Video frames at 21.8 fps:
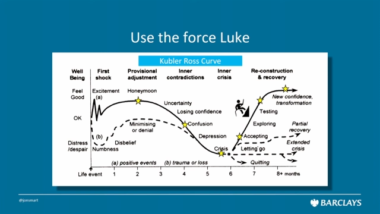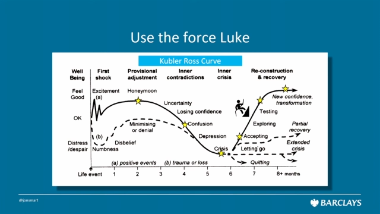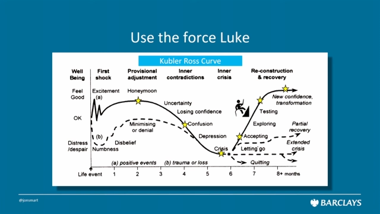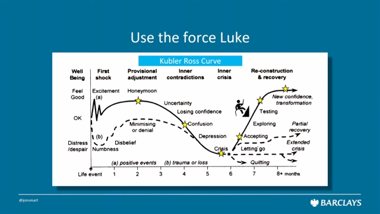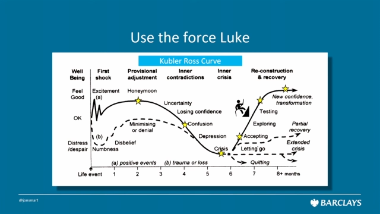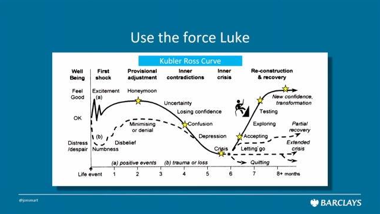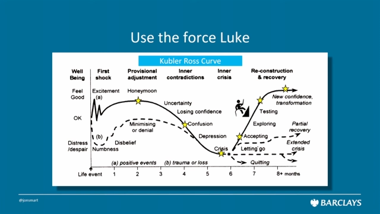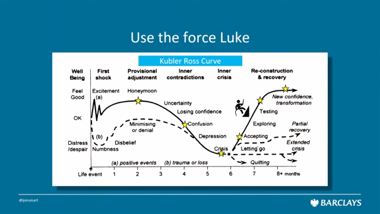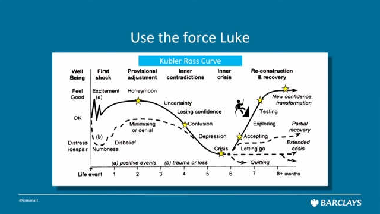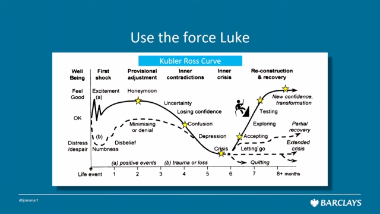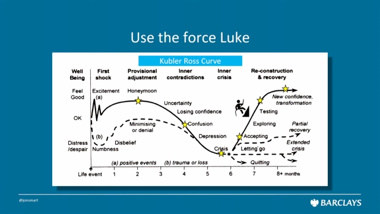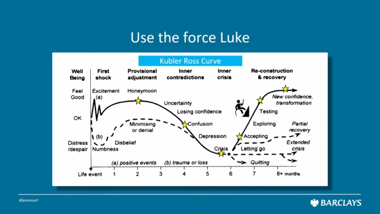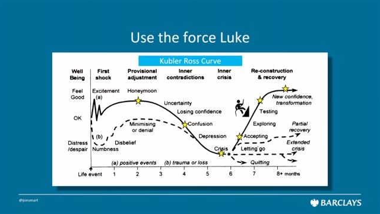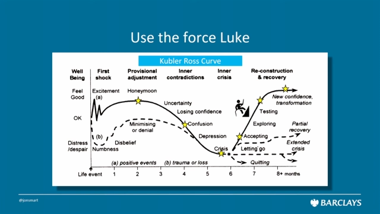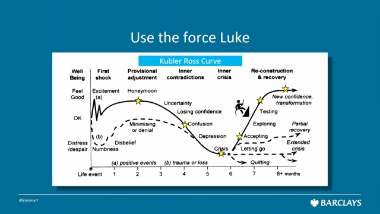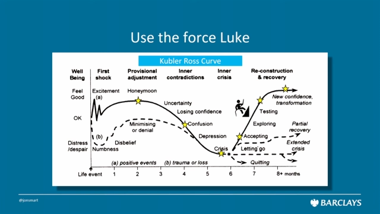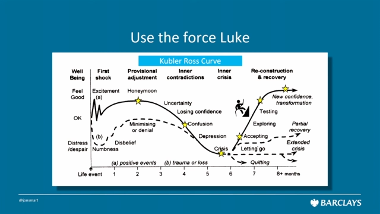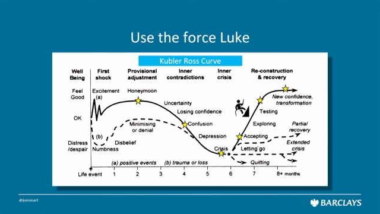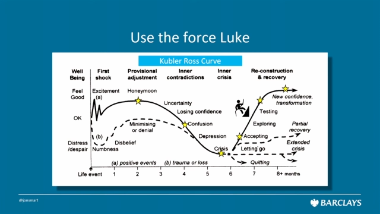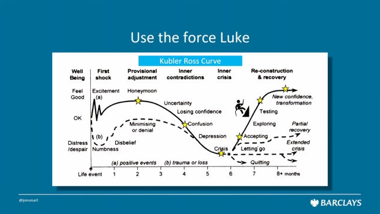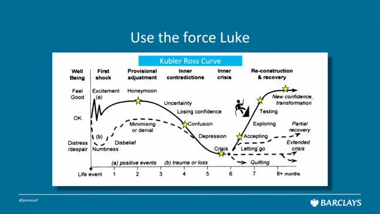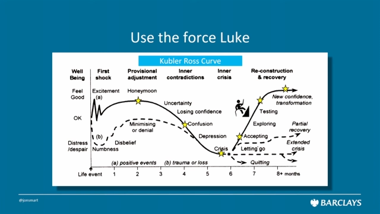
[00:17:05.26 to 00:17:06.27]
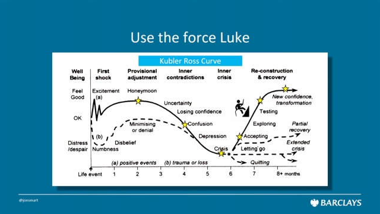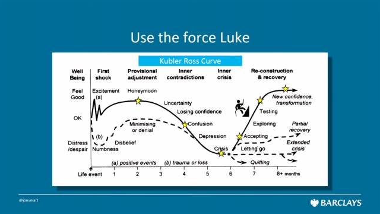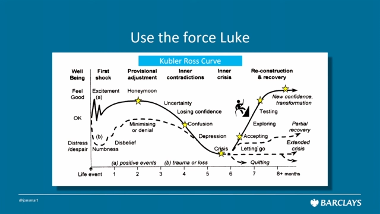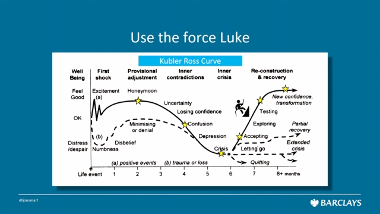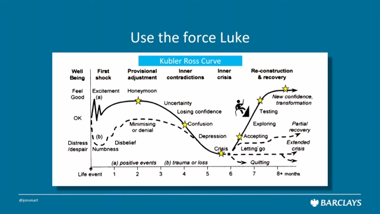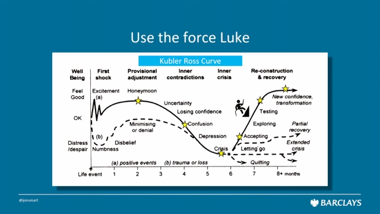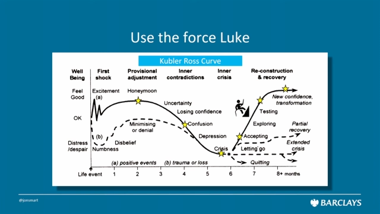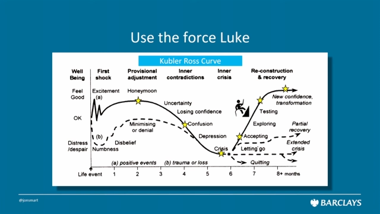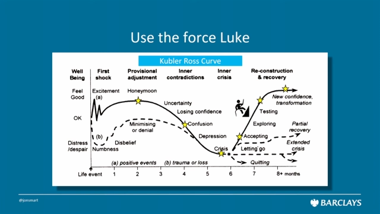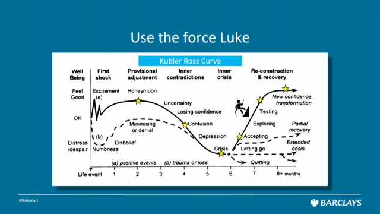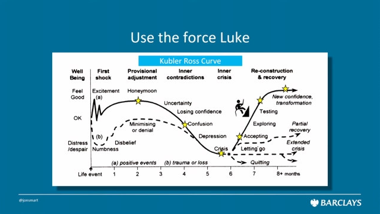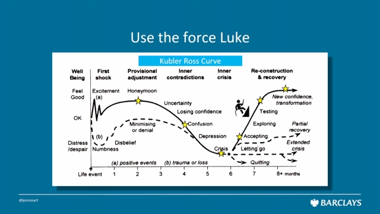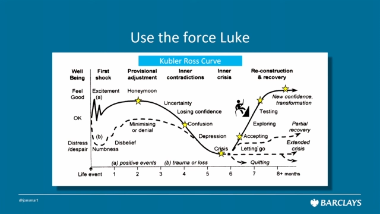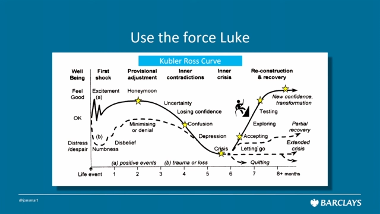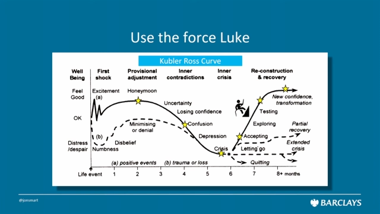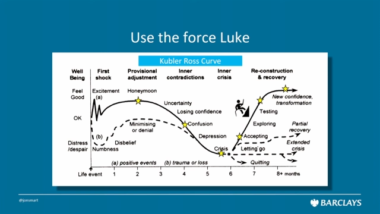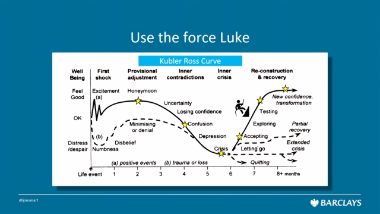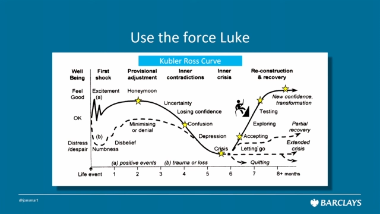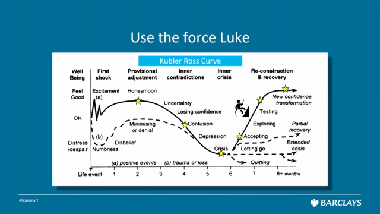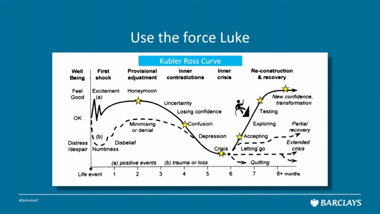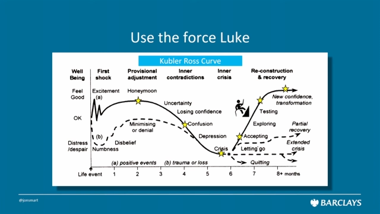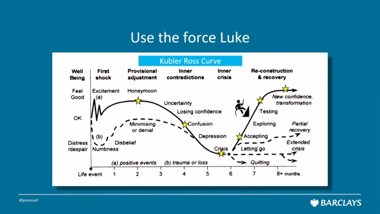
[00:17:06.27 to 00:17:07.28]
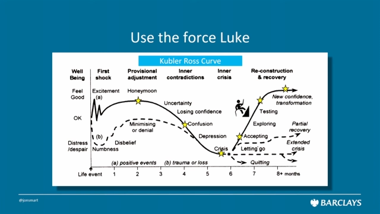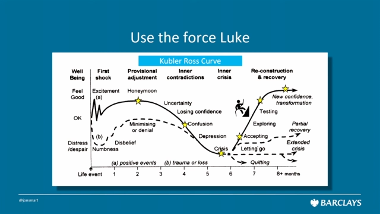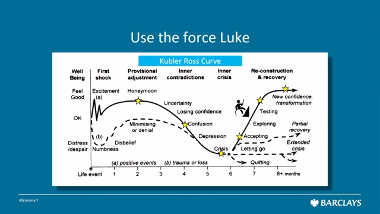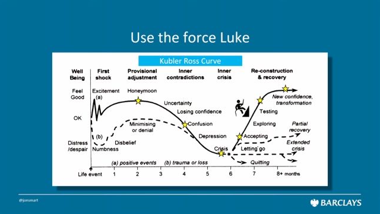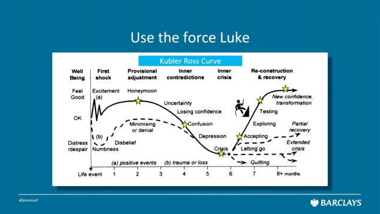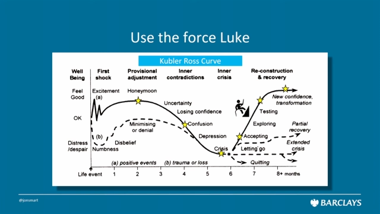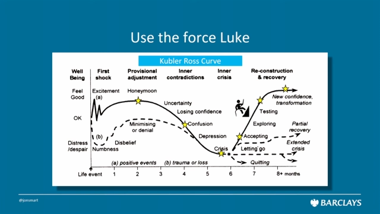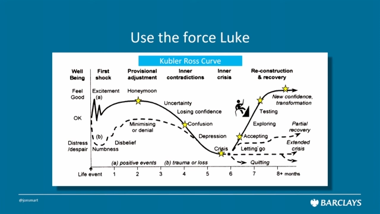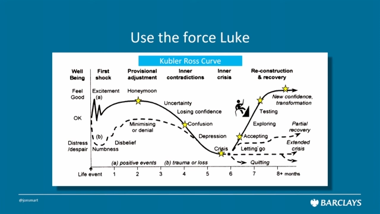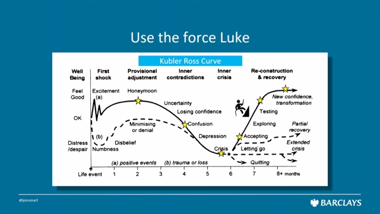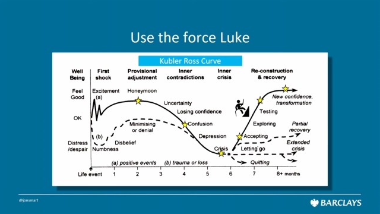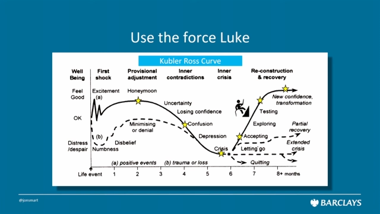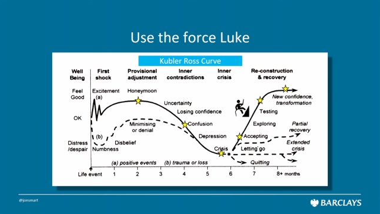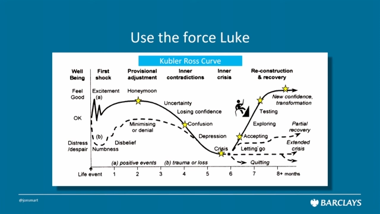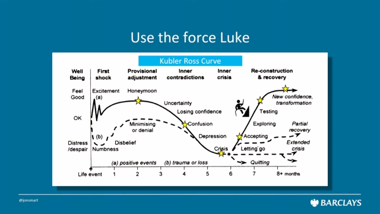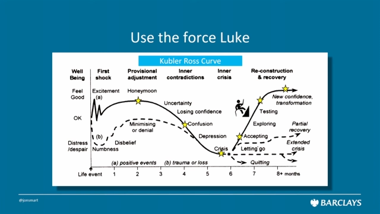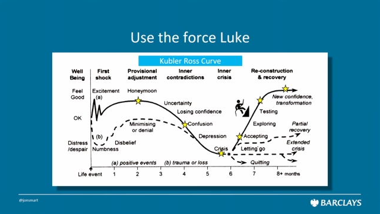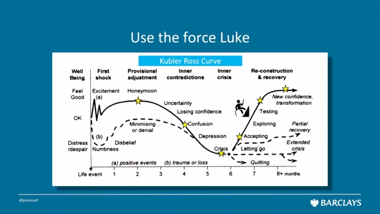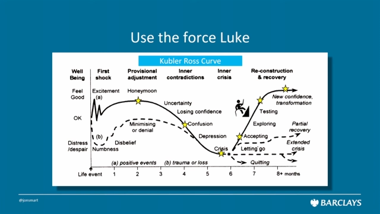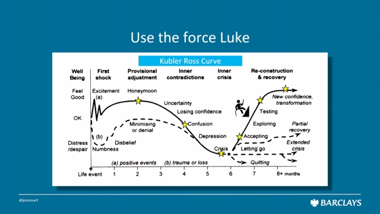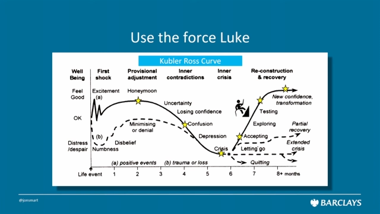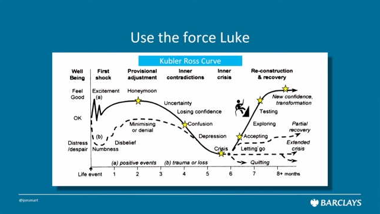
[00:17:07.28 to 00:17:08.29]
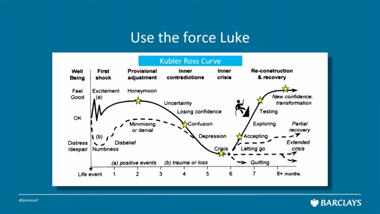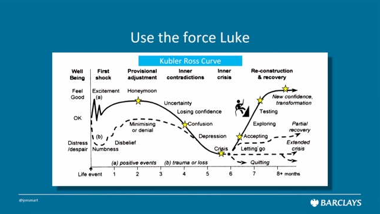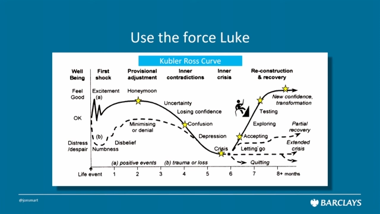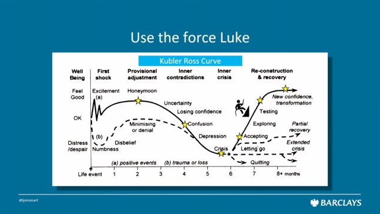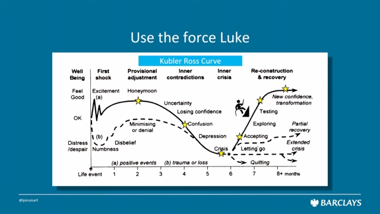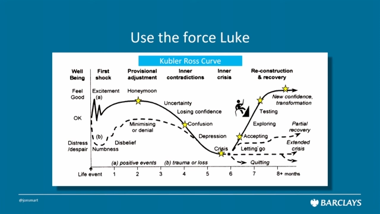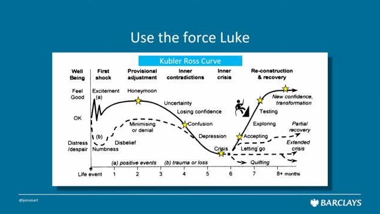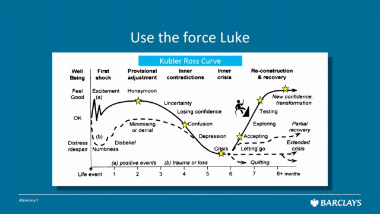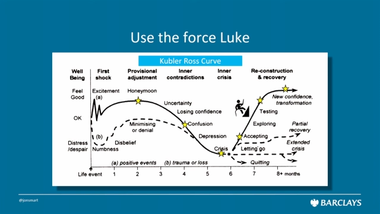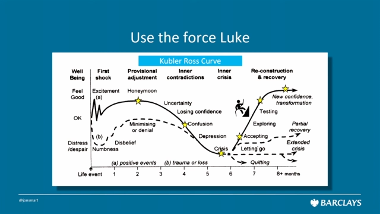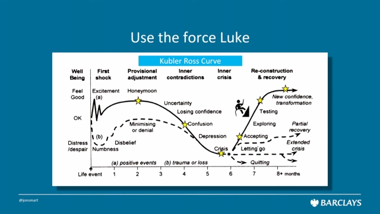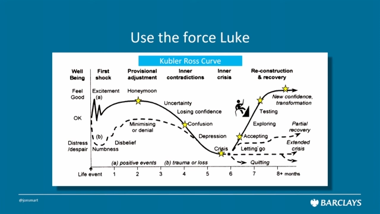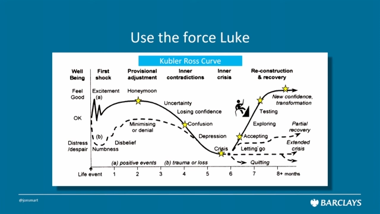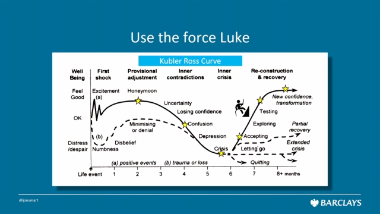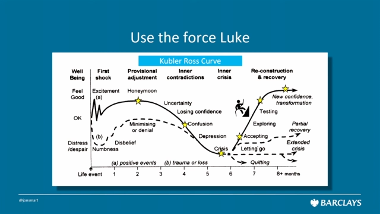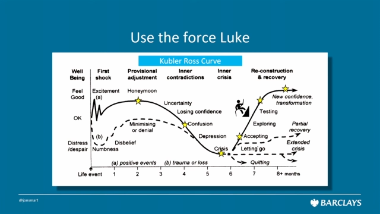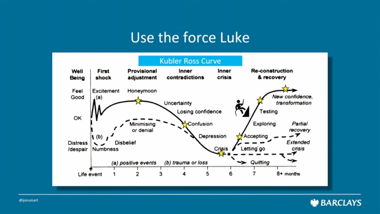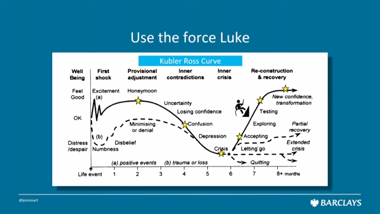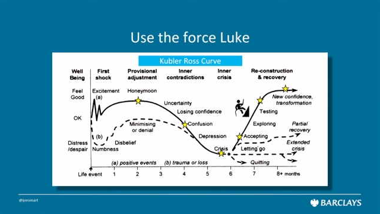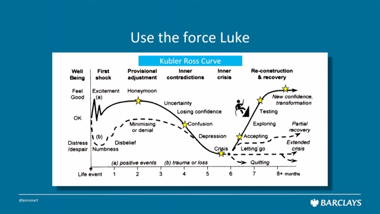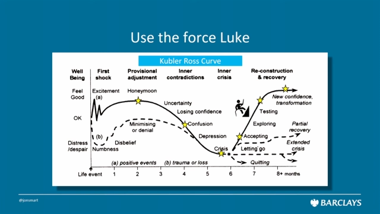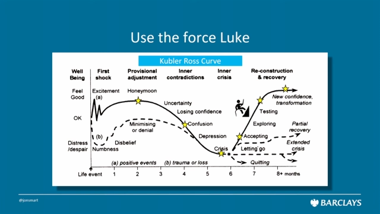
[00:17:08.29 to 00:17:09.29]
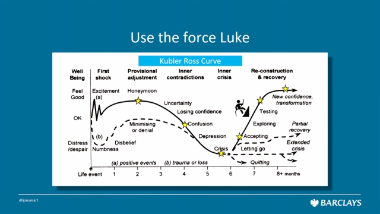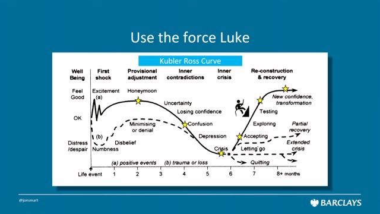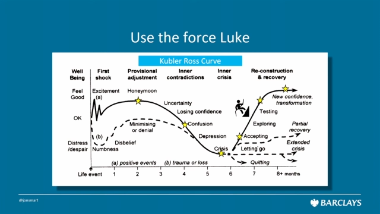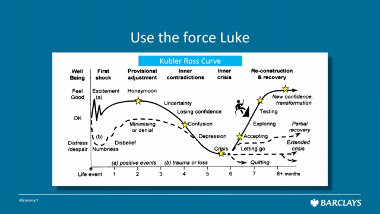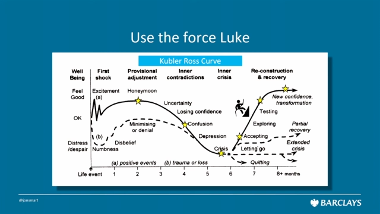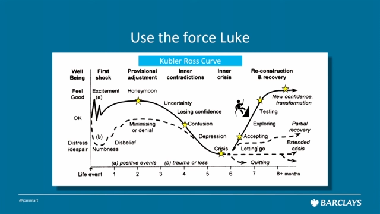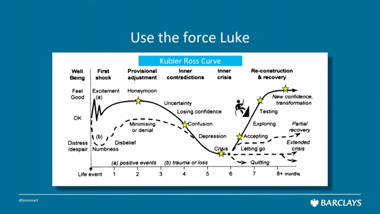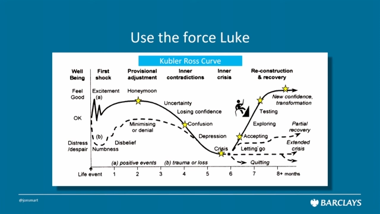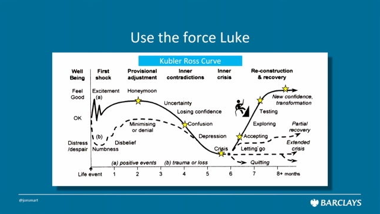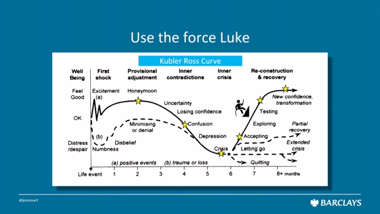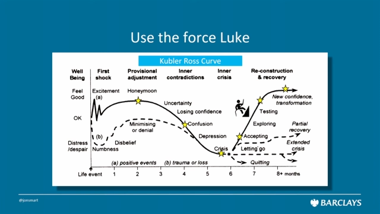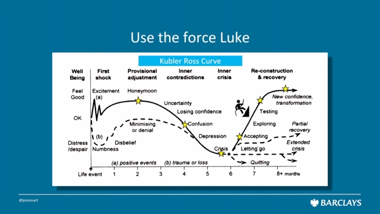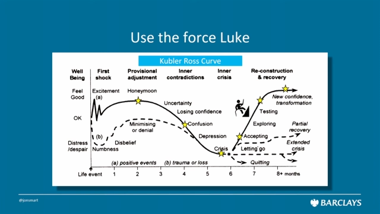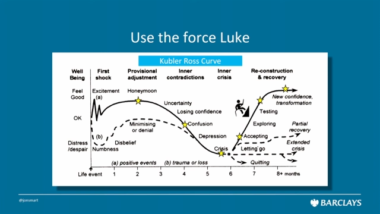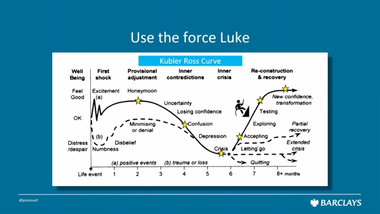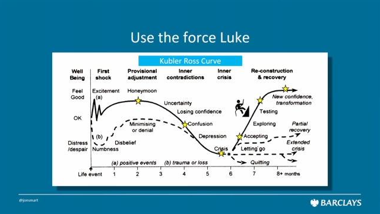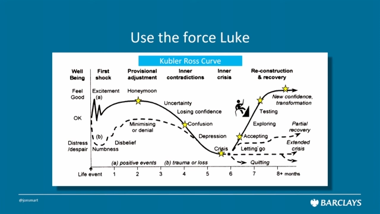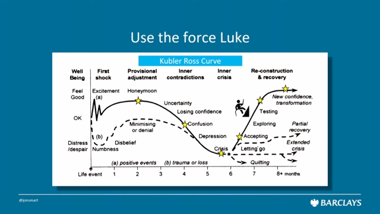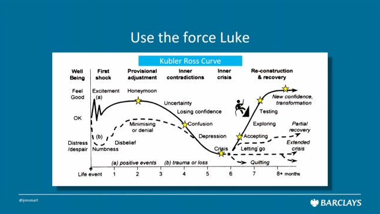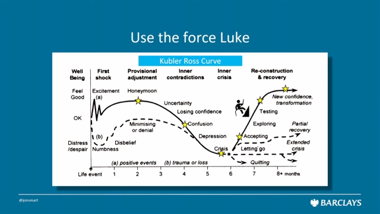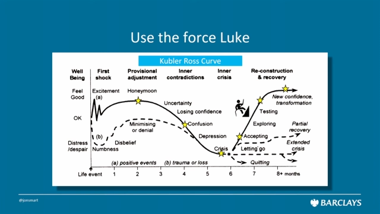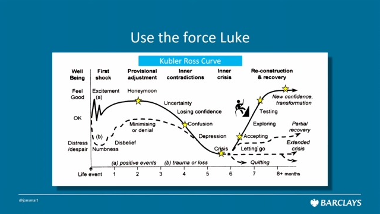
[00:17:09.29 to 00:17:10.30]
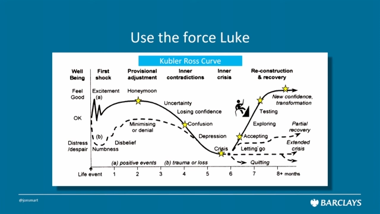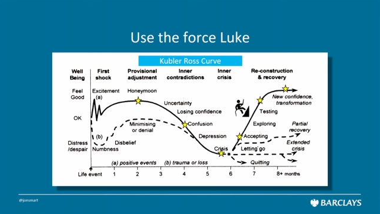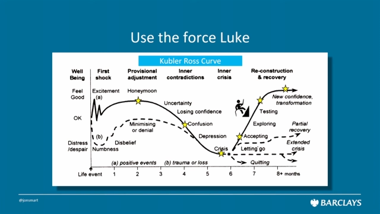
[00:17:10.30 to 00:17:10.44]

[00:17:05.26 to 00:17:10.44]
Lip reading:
(no speaker visible)